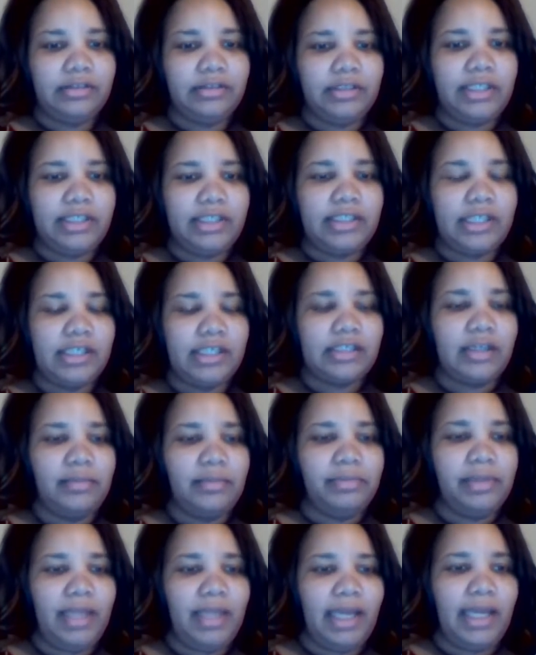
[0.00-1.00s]
it says
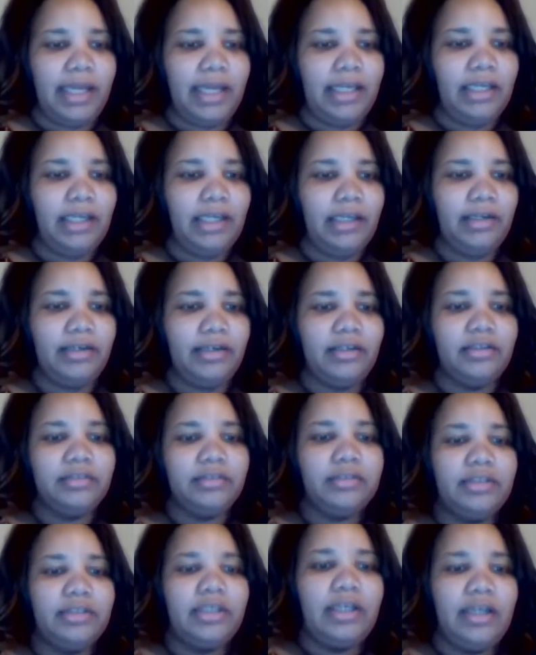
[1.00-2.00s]
apply here.
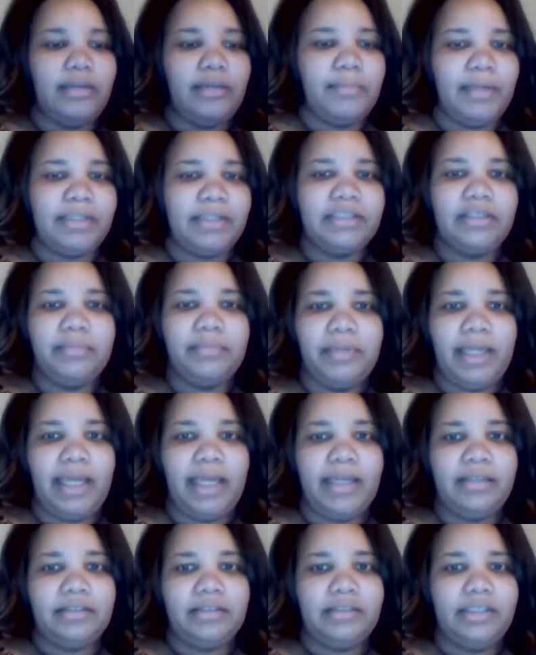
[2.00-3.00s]
I'm about to
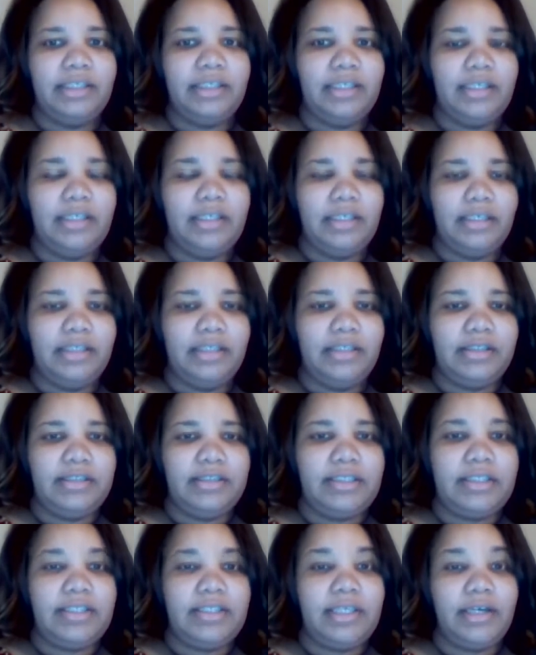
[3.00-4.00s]
apply,
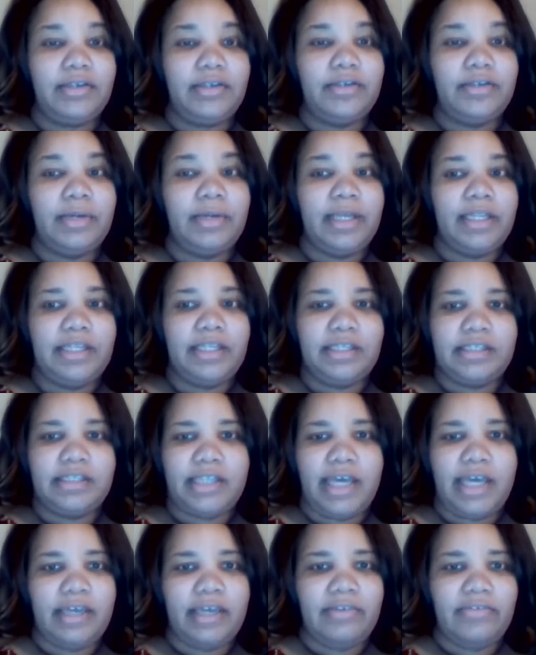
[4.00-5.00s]
to tell you at least
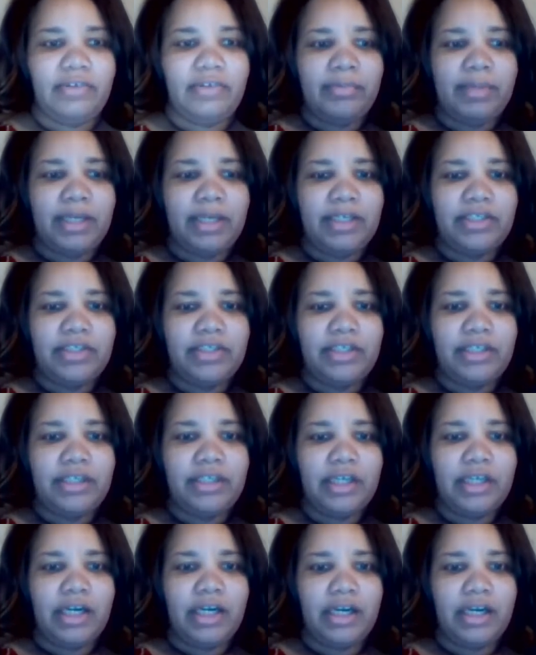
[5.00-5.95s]
that information.